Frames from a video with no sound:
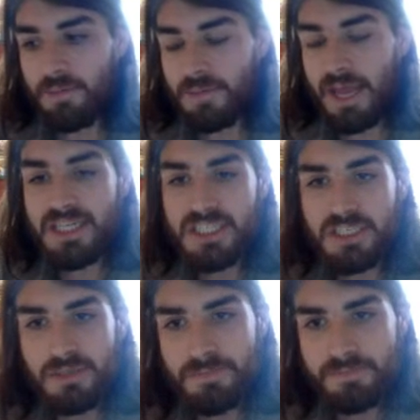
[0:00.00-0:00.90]

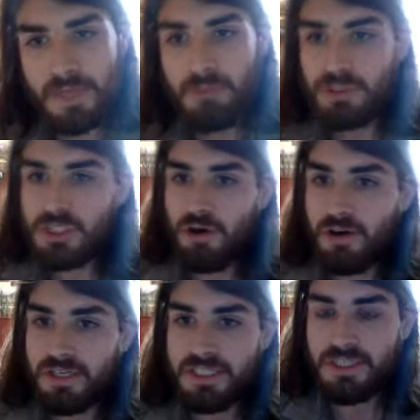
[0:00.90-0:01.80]
Next, I want you
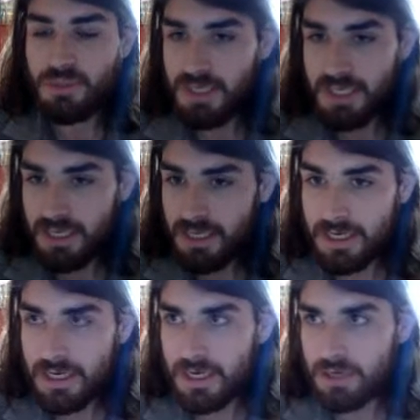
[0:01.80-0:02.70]
all to get
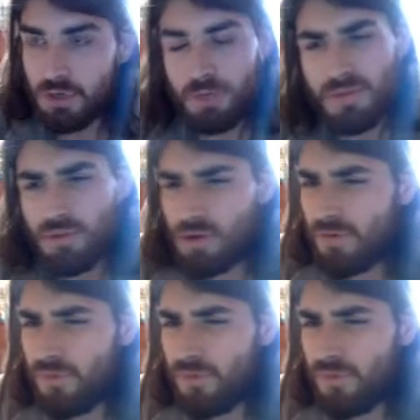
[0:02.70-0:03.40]
in groups of 3 or